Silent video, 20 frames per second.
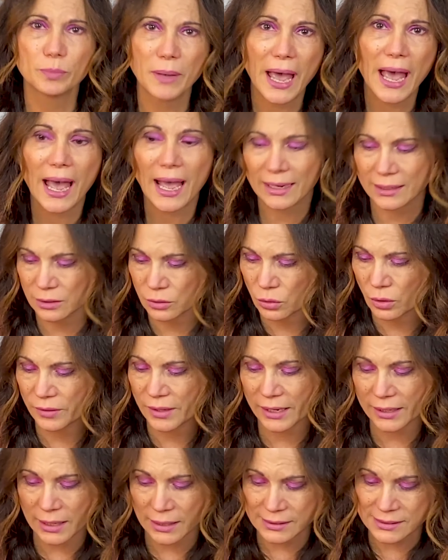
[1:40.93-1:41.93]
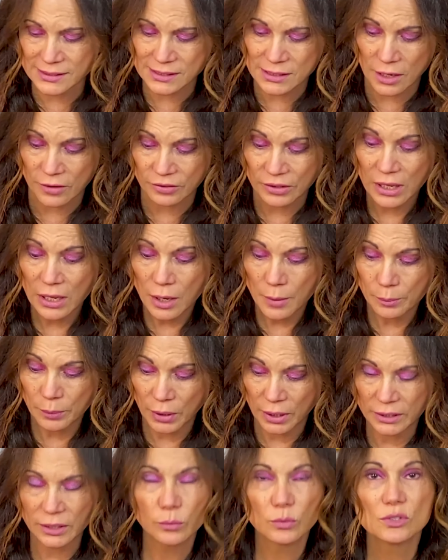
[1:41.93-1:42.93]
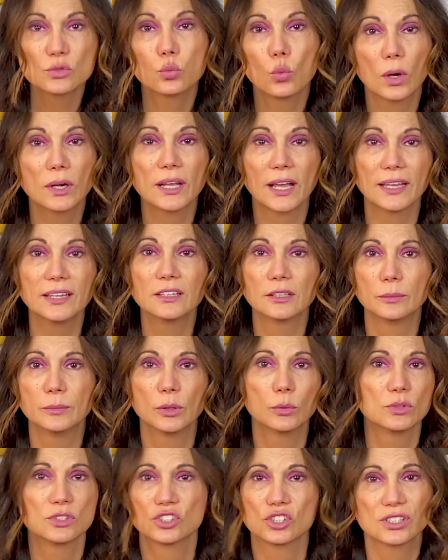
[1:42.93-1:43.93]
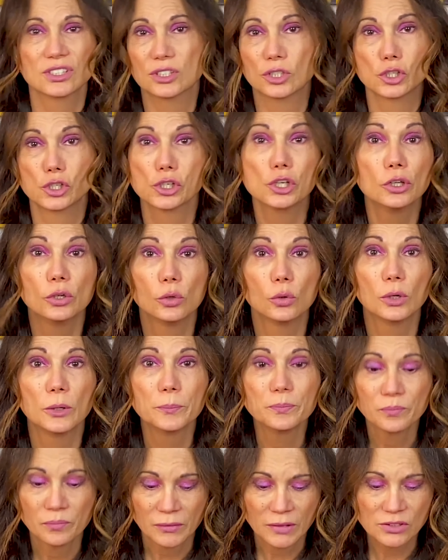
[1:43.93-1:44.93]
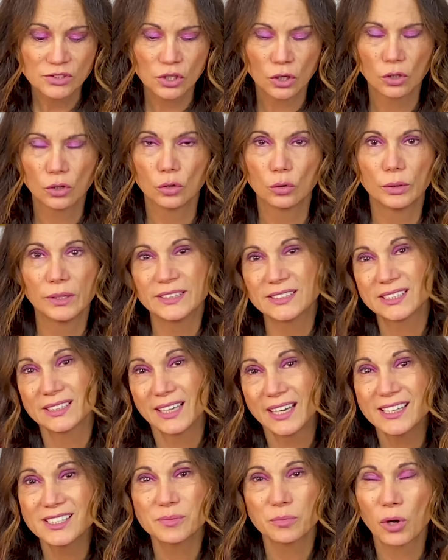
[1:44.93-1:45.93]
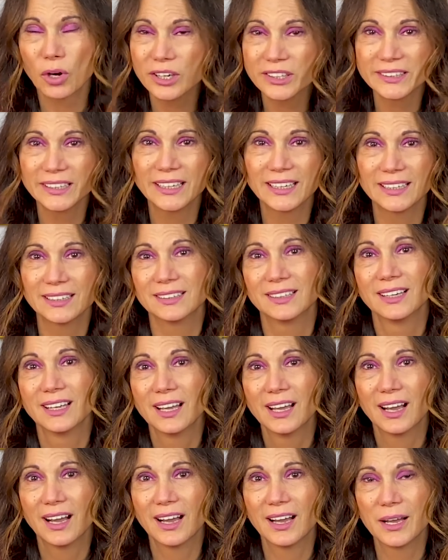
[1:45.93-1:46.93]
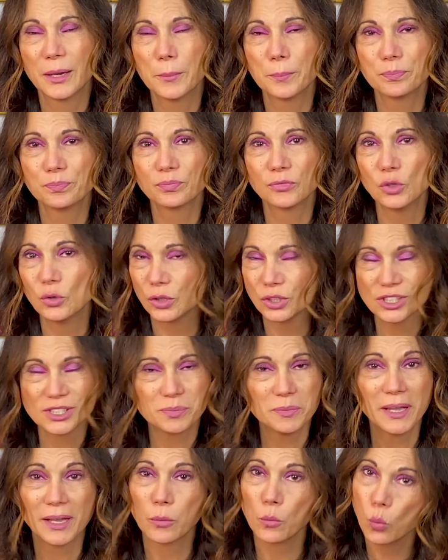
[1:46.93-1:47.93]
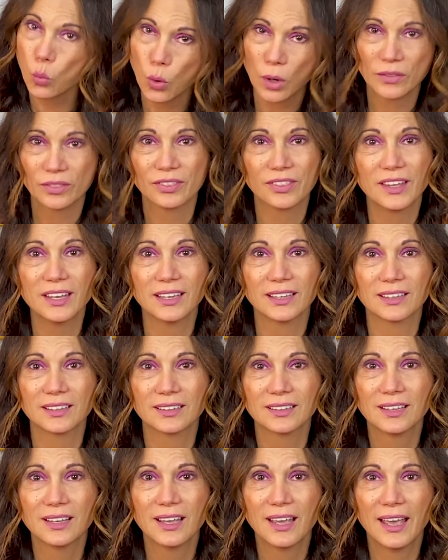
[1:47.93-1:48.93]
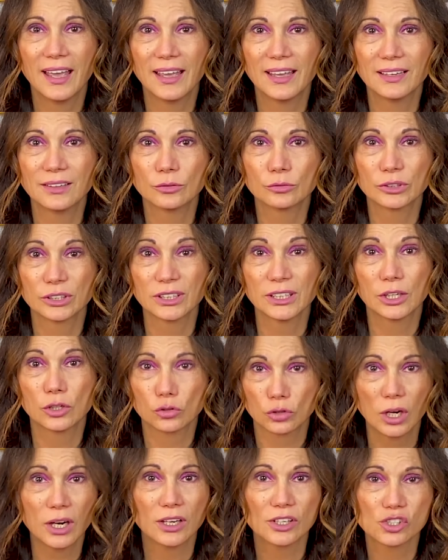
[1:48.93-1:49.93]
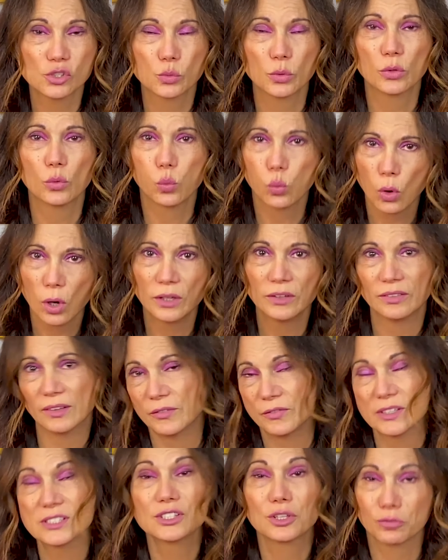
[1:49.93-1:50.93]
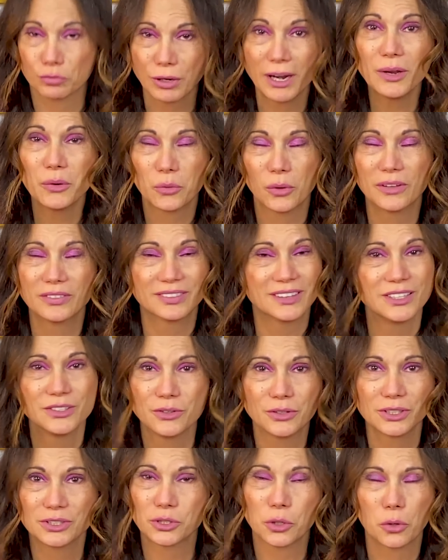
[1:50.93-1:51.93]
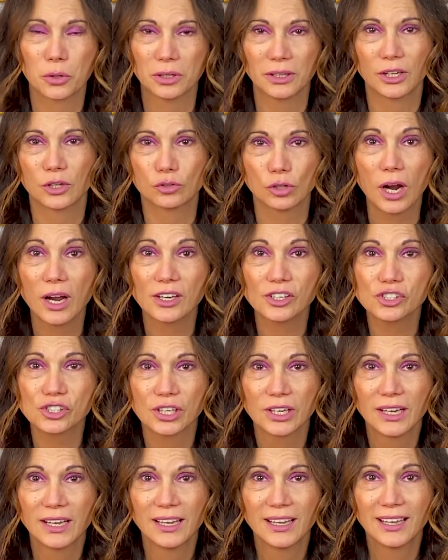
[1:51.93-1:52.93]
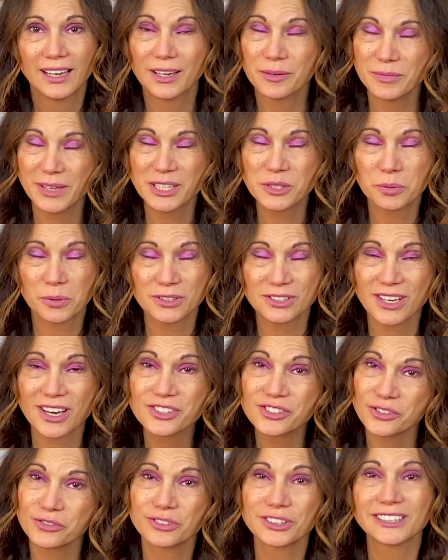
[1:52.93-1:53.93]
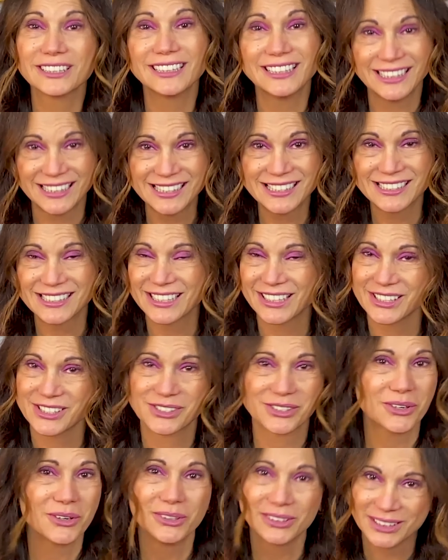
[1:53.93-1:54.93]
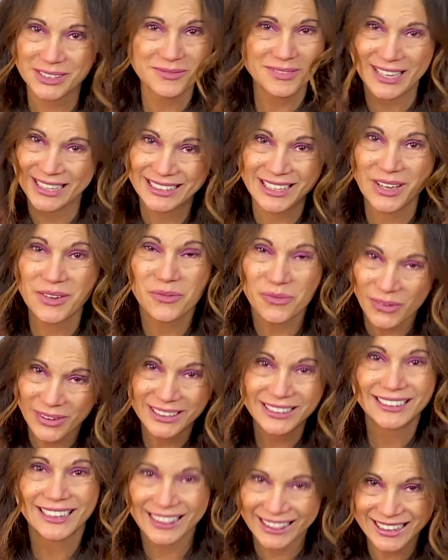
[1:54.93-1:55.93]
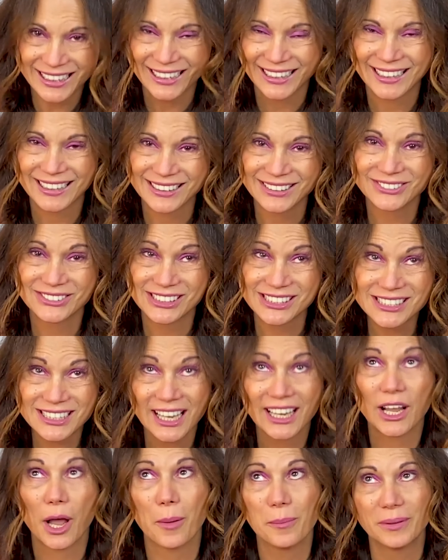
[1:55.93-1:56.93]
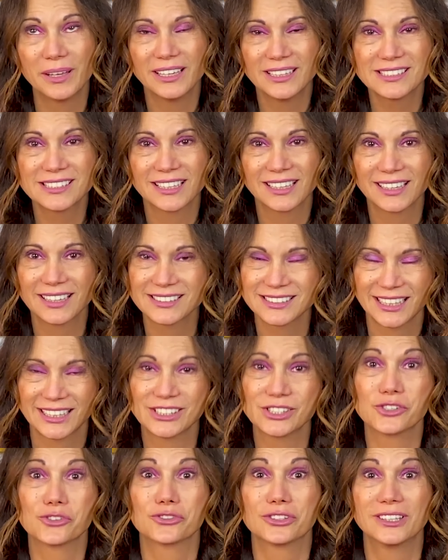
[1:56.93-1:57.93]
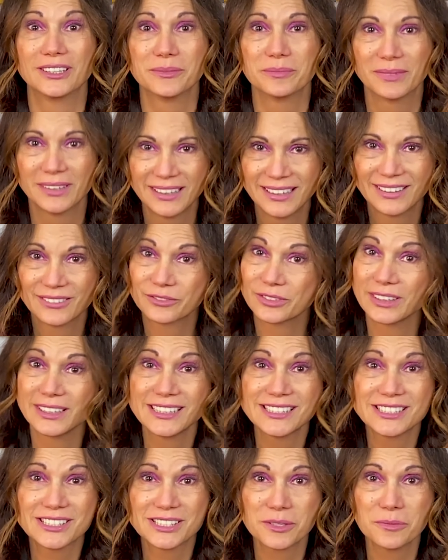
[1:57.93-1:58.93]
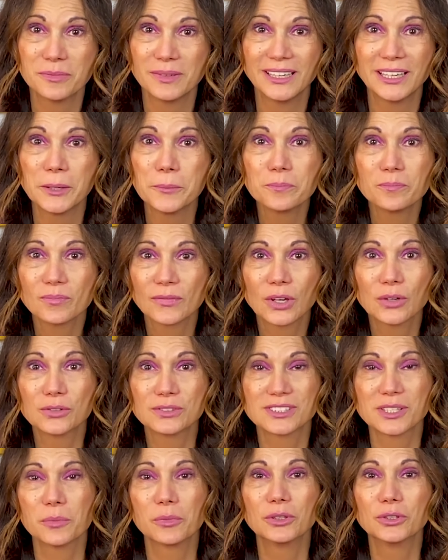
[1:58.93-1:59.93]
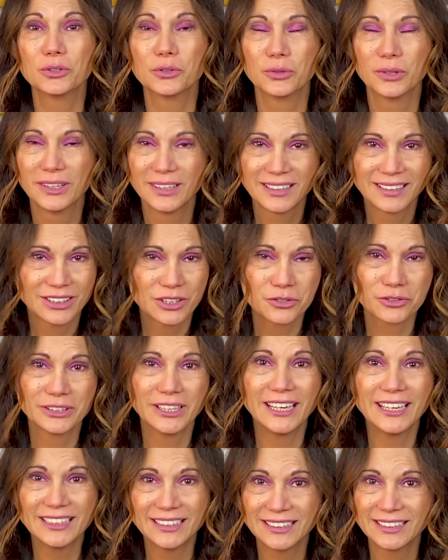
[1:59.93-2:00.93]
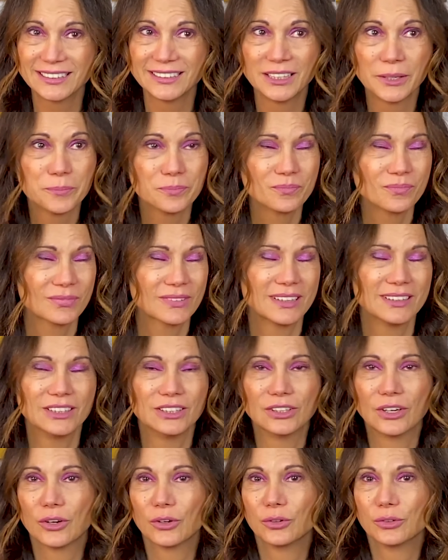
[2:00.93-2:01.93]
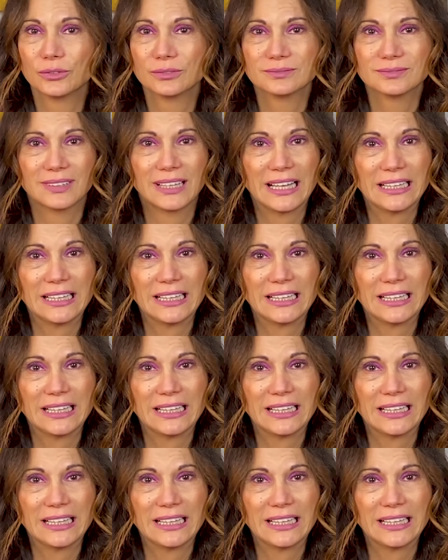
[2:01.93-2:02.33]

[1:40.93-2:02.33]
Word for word: back and all that kind of stuff, but it was one item, it was just a shoe. So in today's market, um, you could just make one thing and really crush with one. If it's the right one thing, you could totally crush. And it makes production really easy because you're only making one thing, which is like amazing. It's like a dream, at least to me, someone who created, you know,